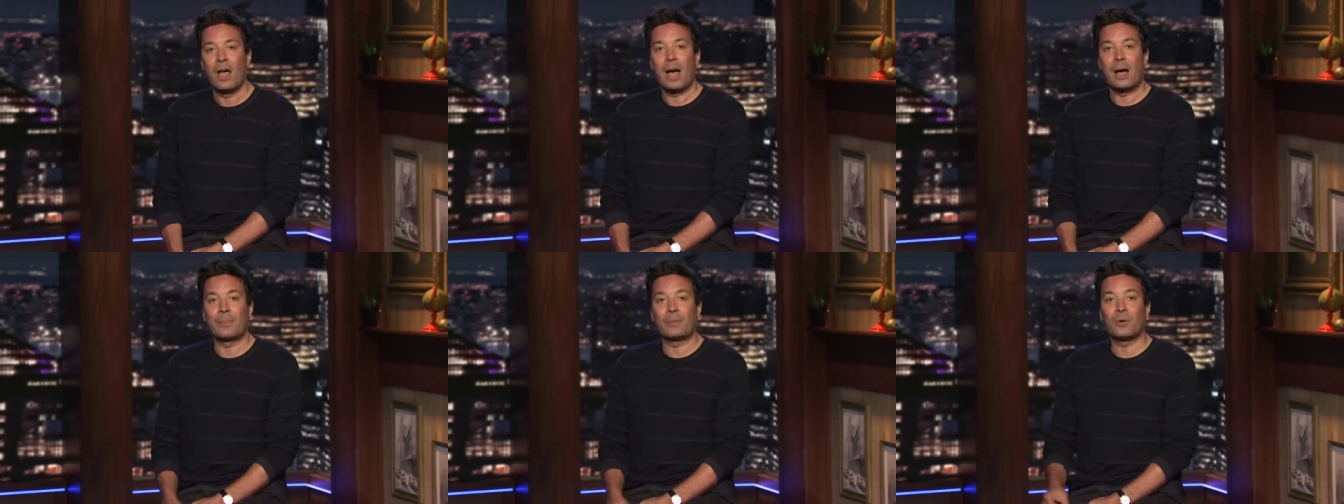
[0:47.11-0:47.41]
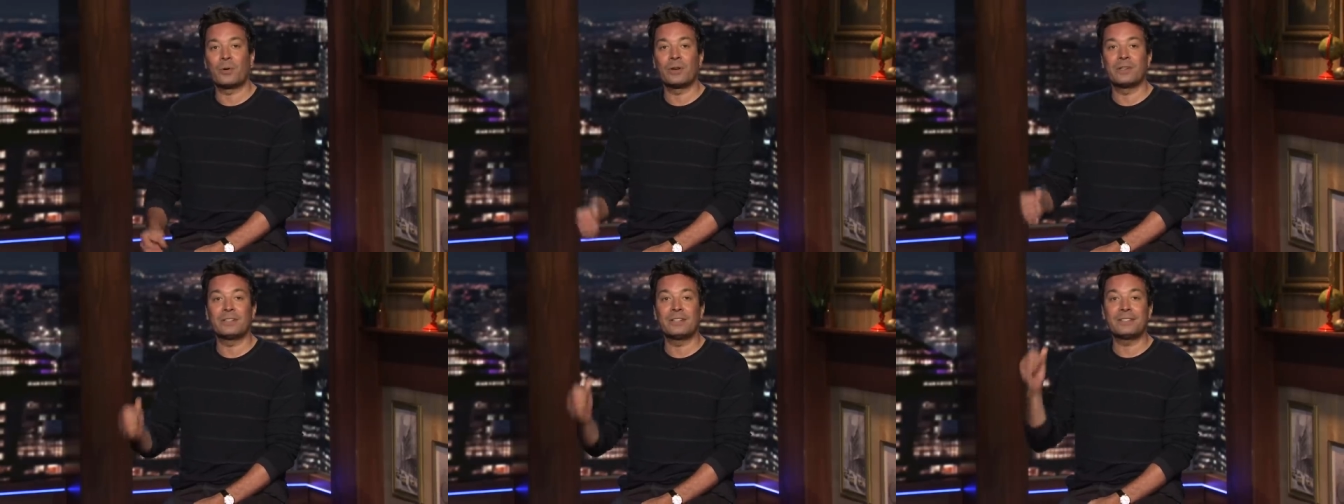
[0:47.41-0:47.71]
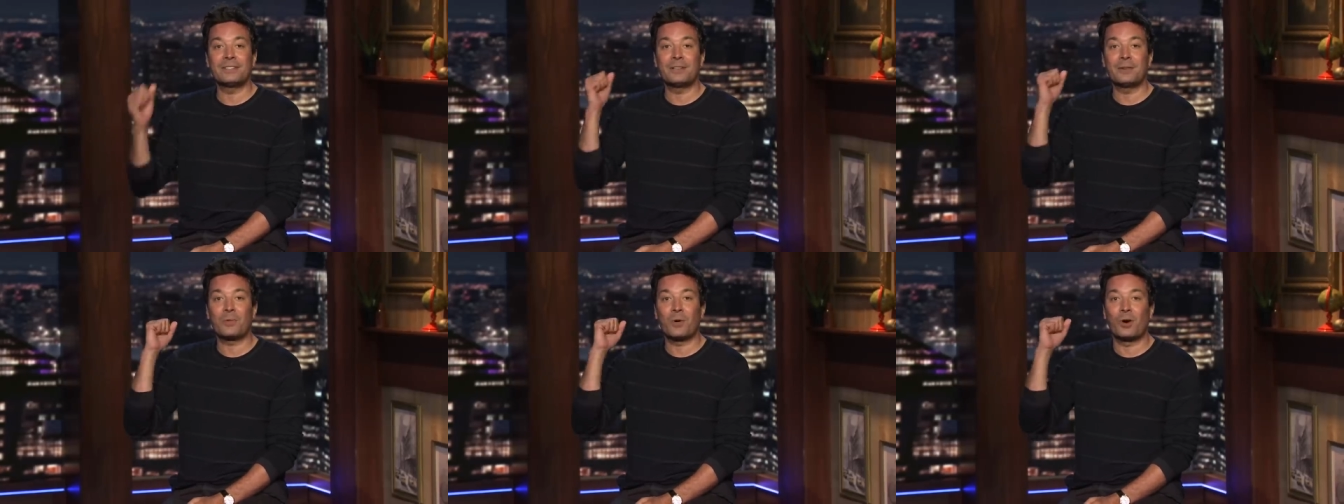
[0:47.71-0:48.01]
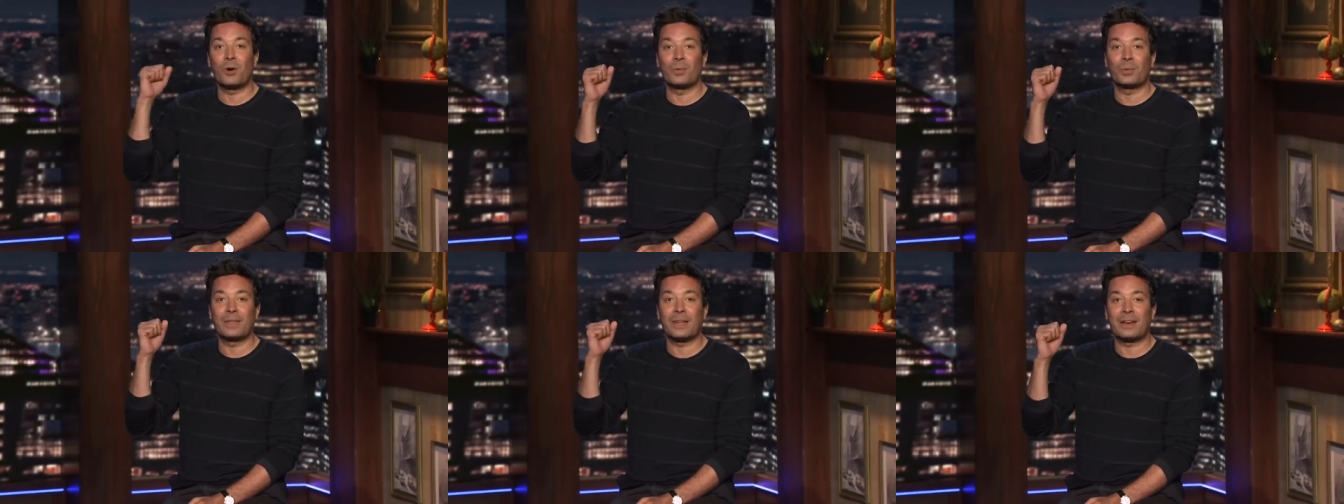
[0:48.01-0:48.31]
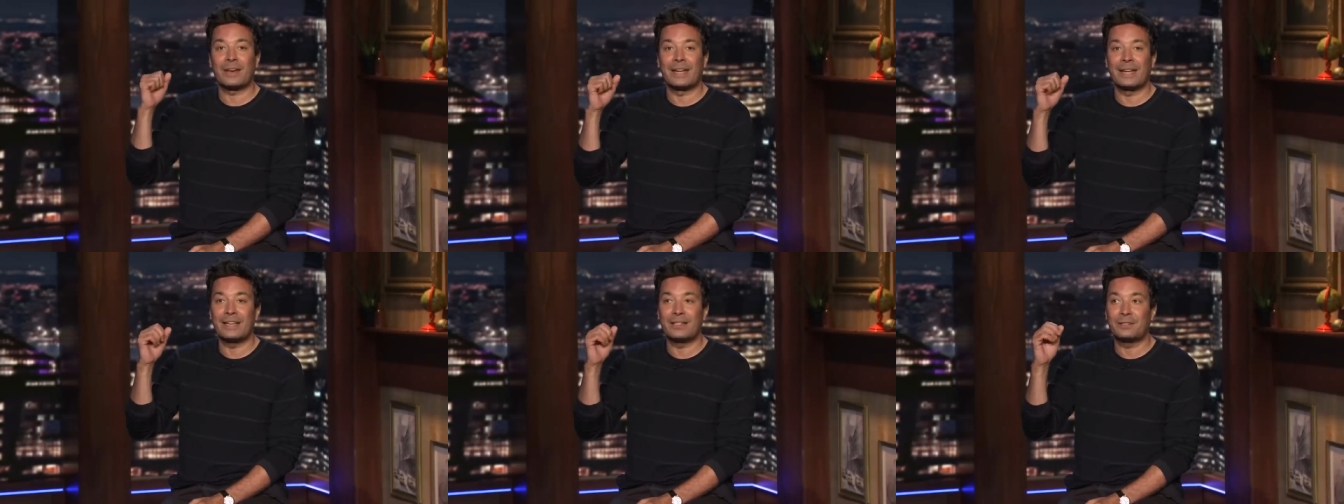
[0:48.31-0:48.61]
"I'm going to Disney World,"
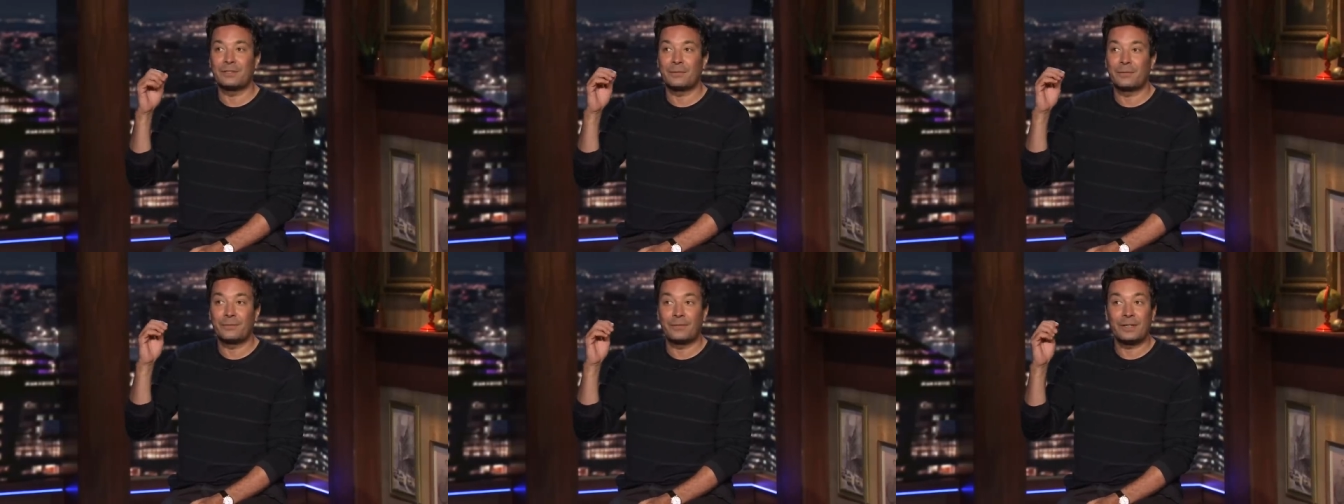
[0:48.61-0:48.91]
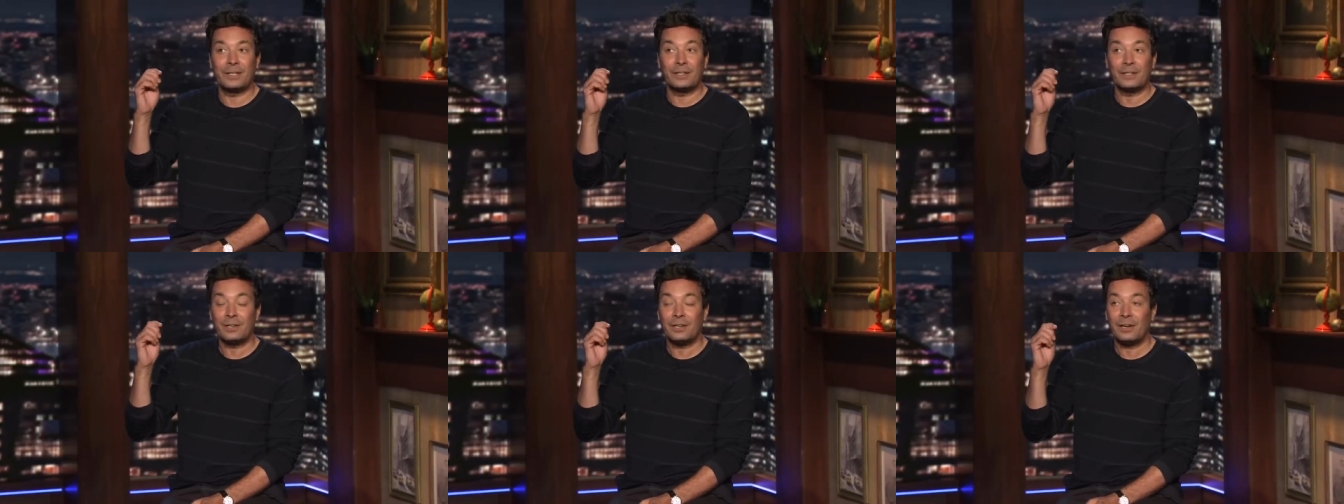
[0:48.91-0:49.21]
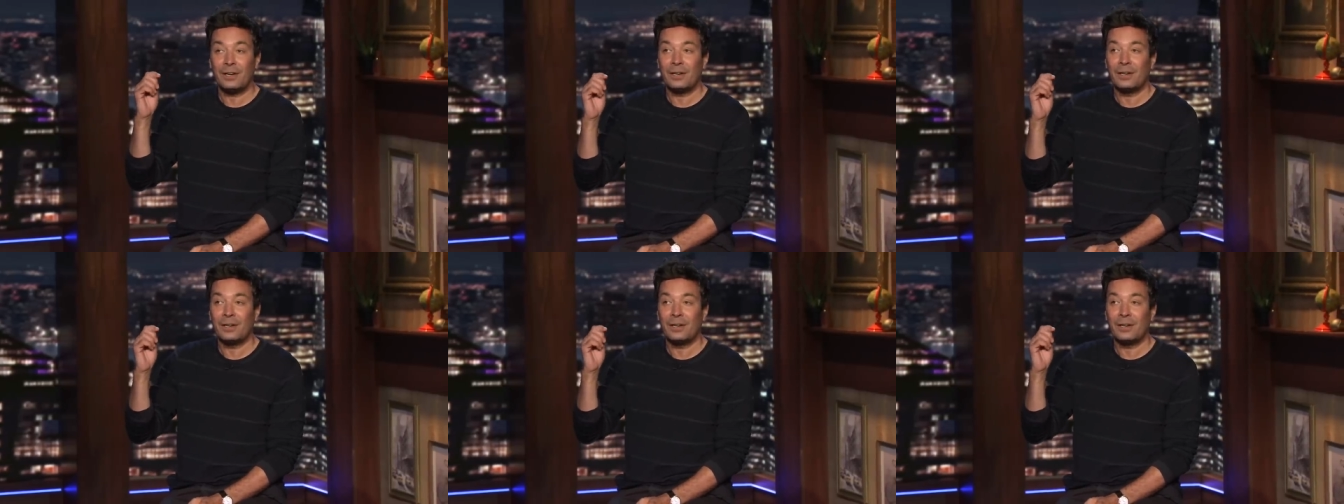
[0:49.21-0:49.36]
without a hint of fear.